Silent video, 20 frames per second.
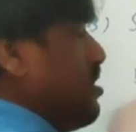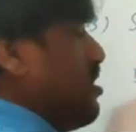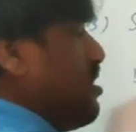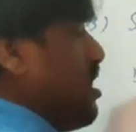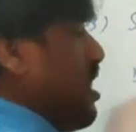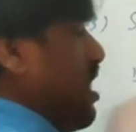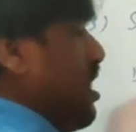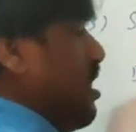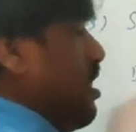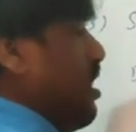
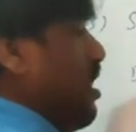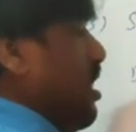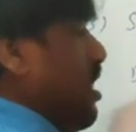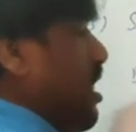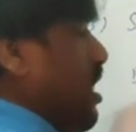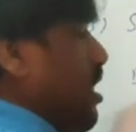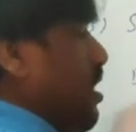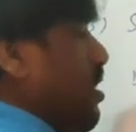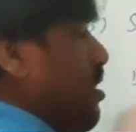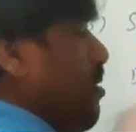sin
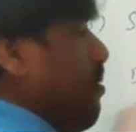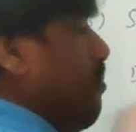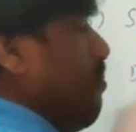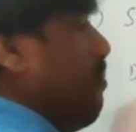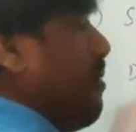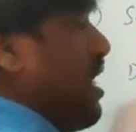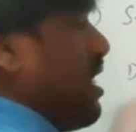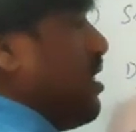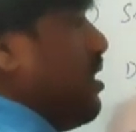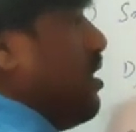A
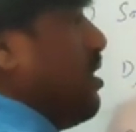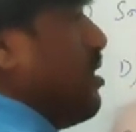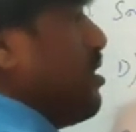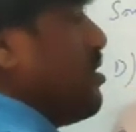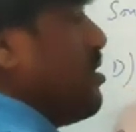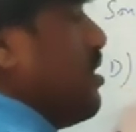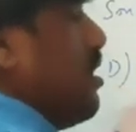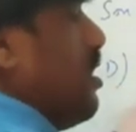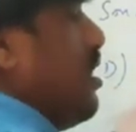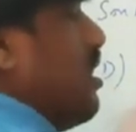minus
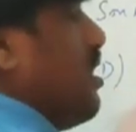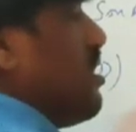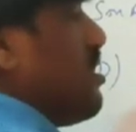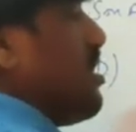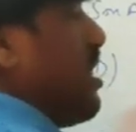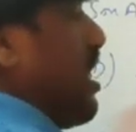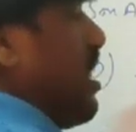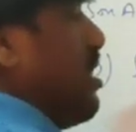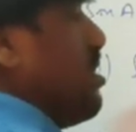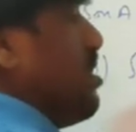
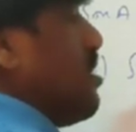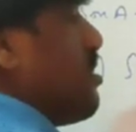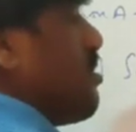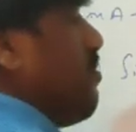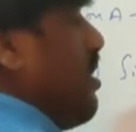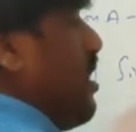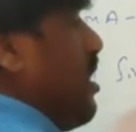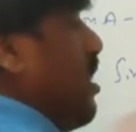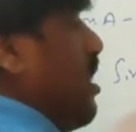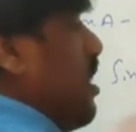sin
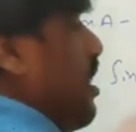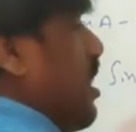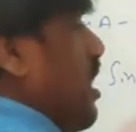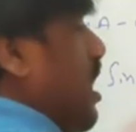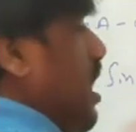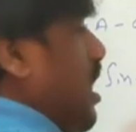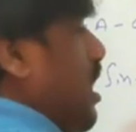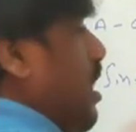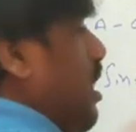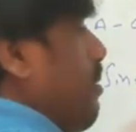square A
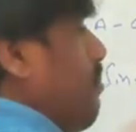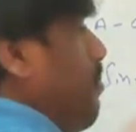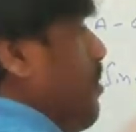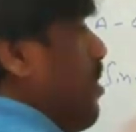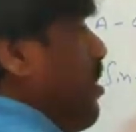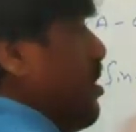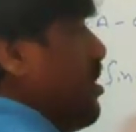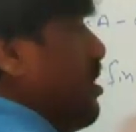upon